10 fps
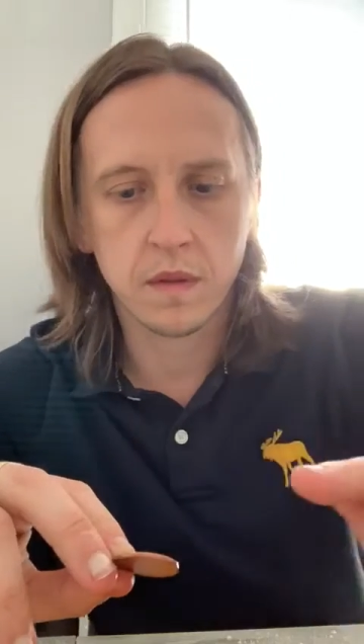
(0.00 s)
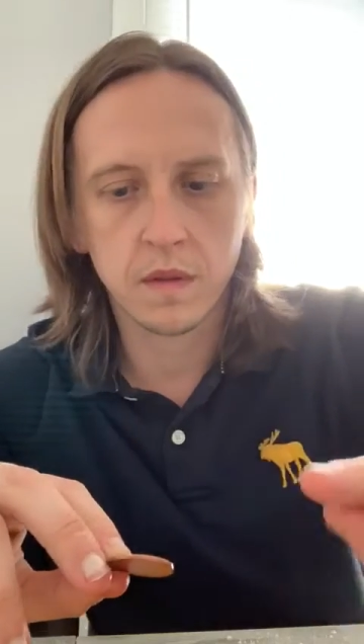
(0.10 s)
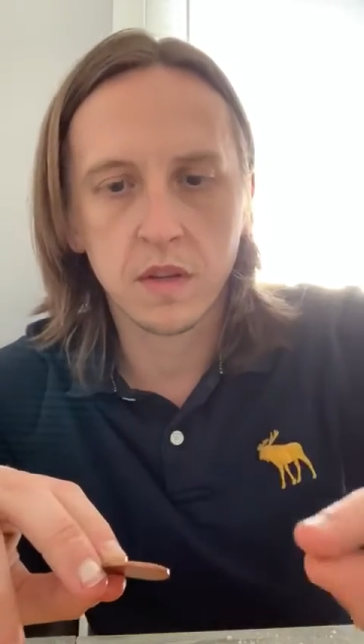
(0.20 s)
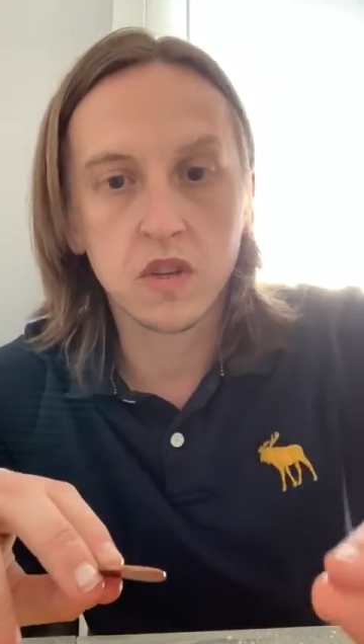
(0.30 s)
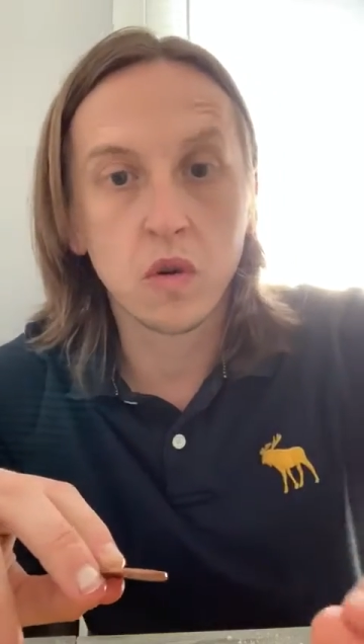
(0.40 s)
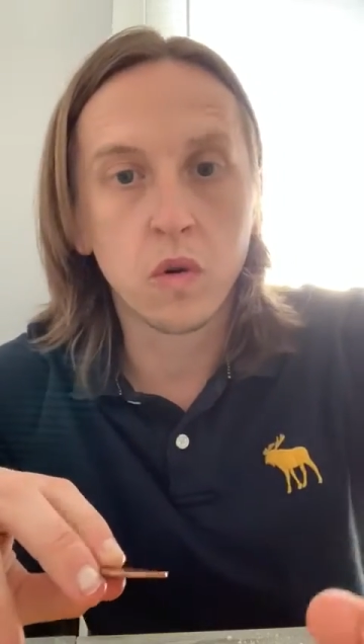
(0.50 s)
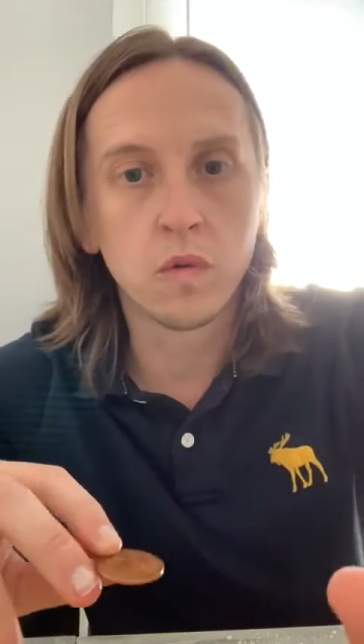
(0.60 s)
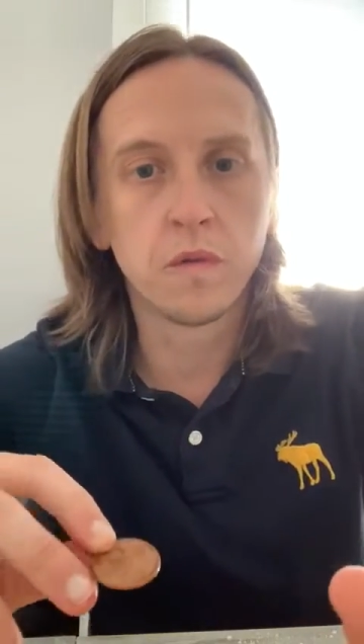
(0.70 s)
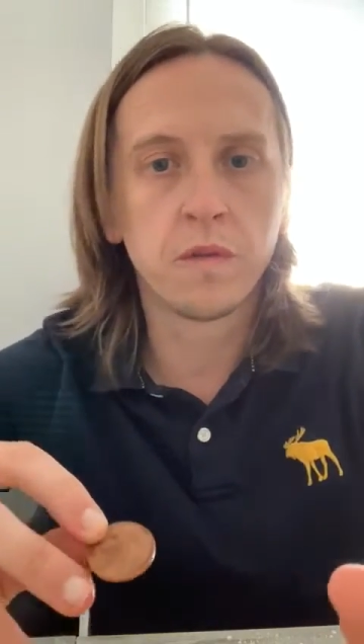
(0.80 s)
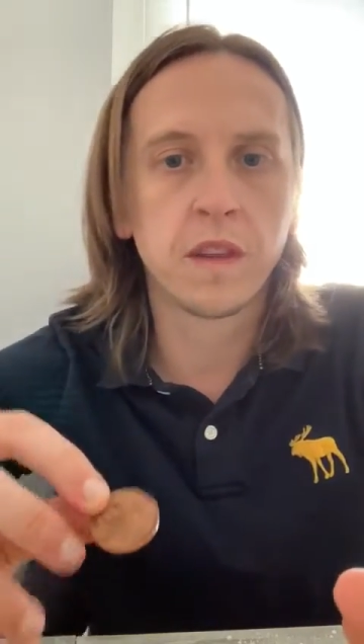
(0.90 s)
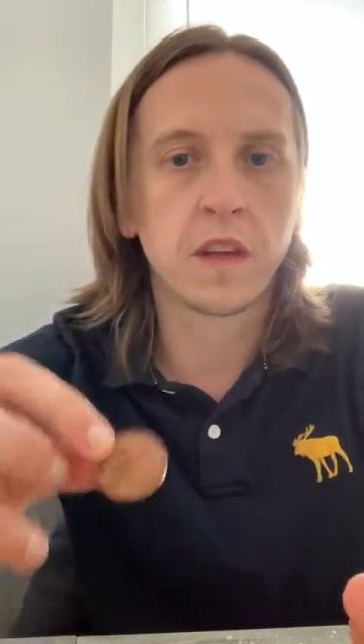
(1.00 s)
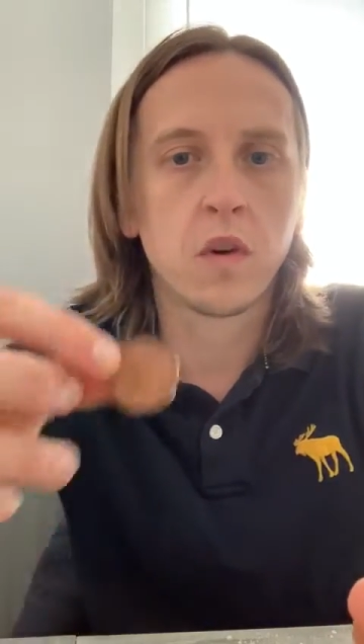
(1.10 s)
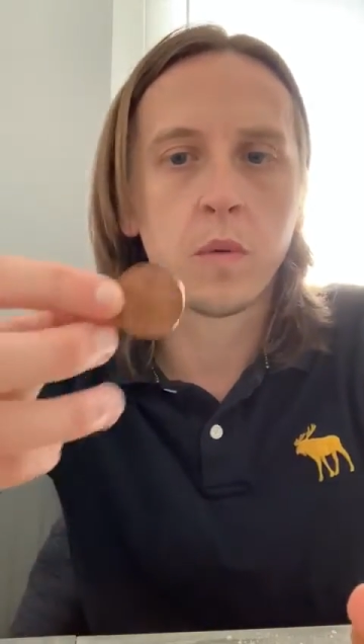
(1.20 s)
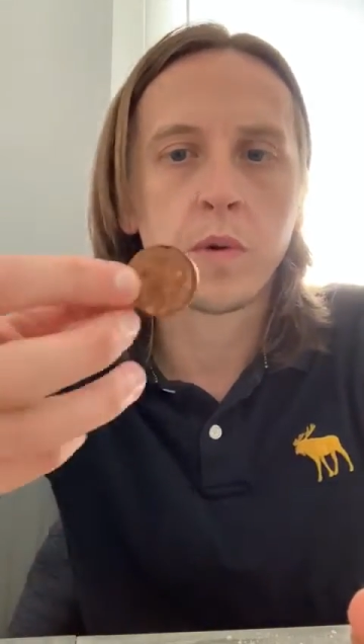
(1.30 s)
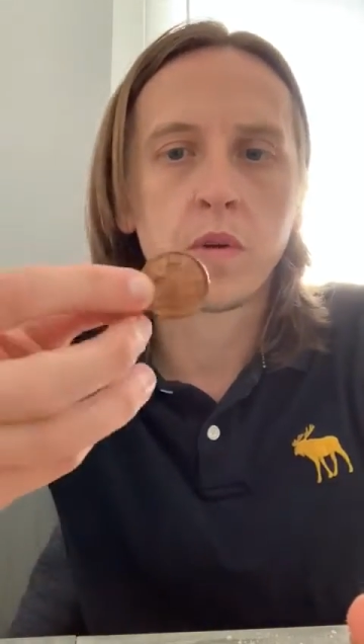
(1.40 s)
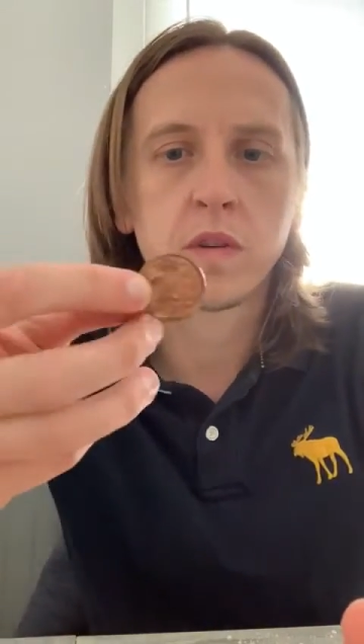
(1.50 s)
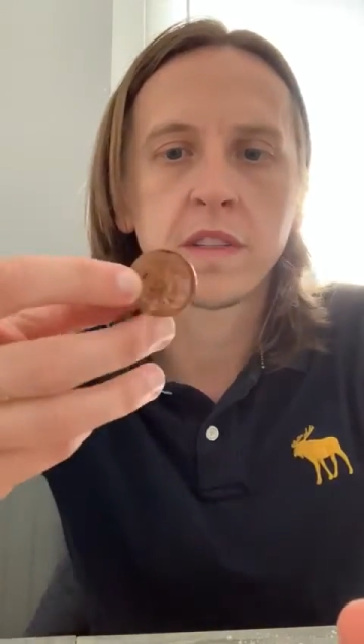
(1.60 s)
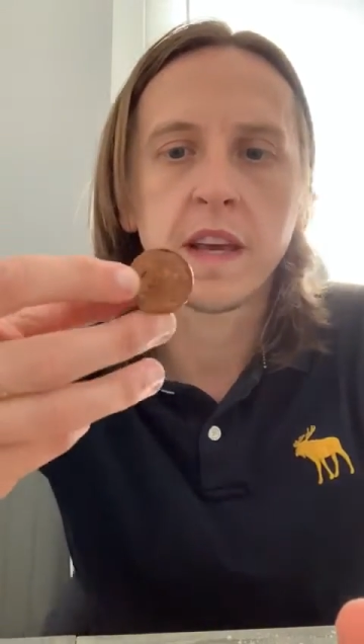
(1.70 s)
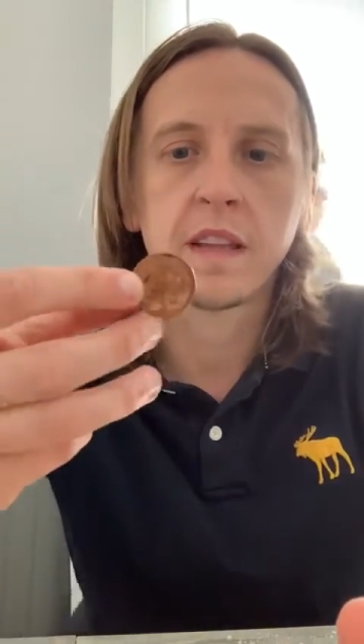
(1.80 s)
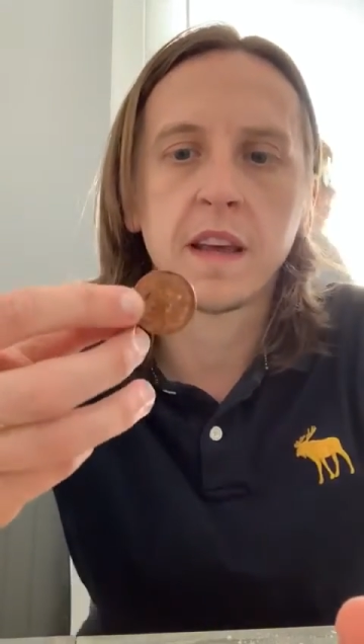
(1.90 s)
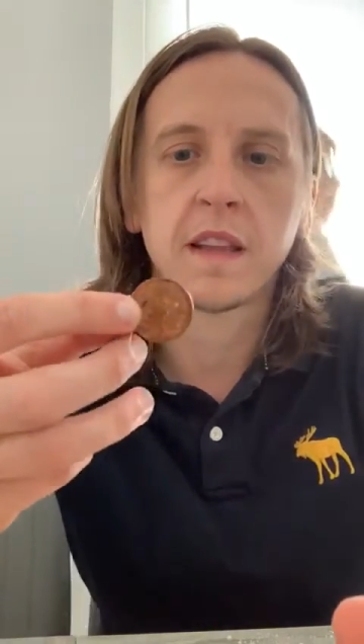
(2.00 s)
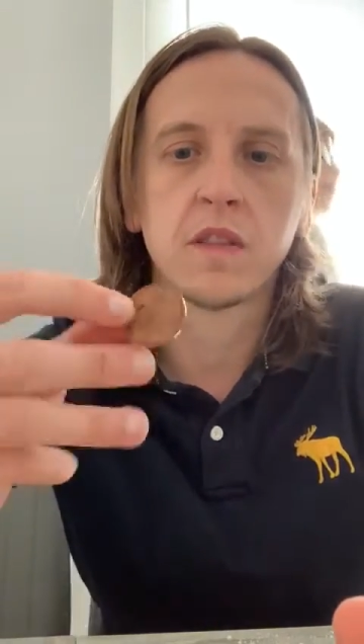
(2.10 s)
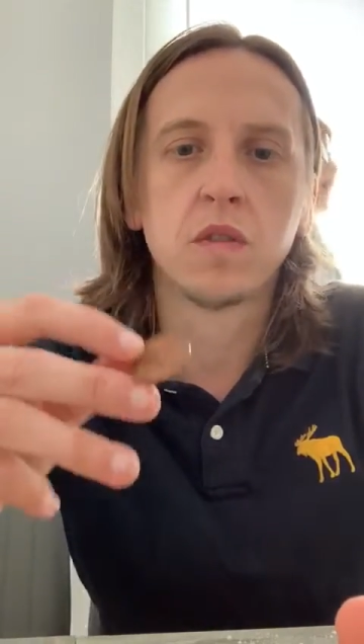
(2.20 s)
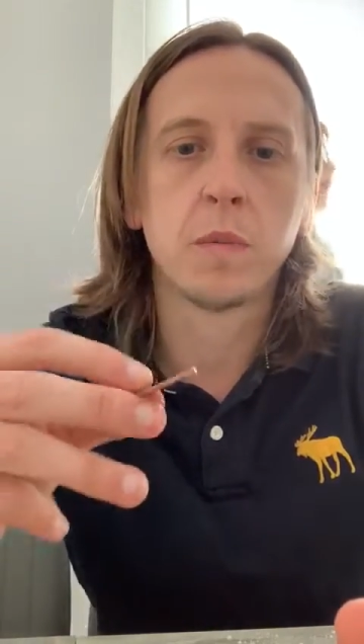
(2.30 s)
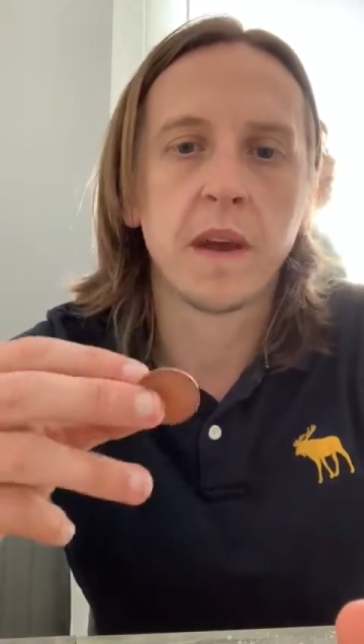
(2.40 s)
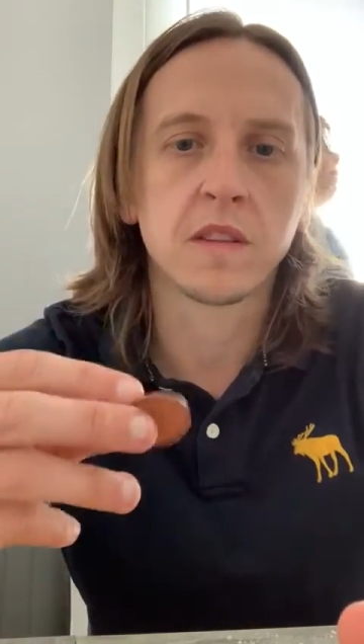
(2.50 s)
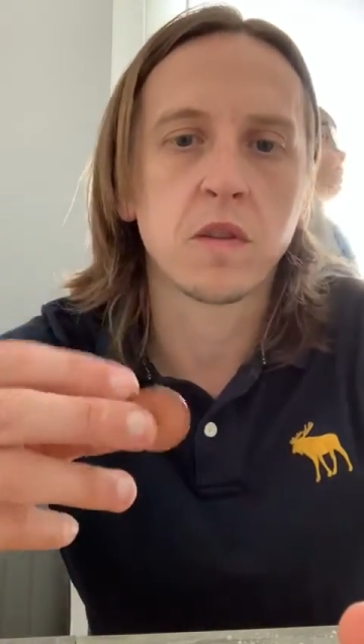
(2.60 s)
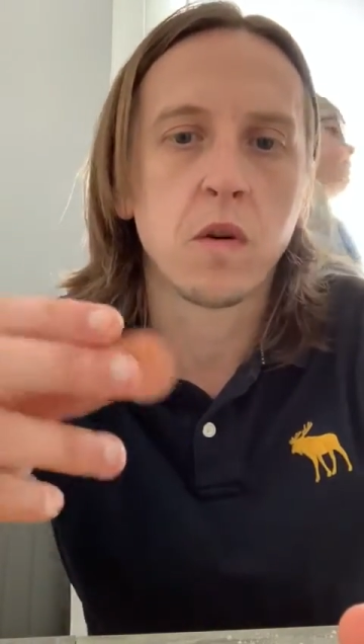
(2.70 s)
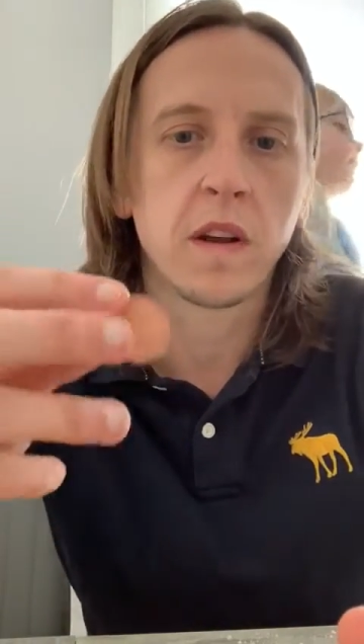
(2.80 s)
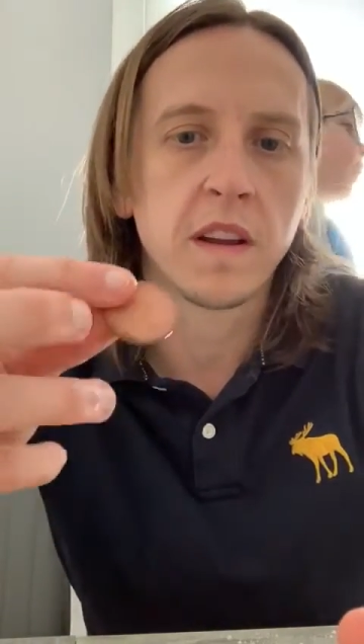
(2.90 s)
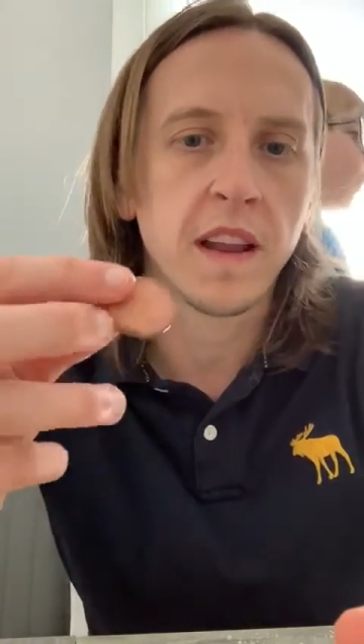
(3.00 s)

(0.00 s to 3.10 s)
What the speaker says: dissolve the copper oxide in the 2p coin,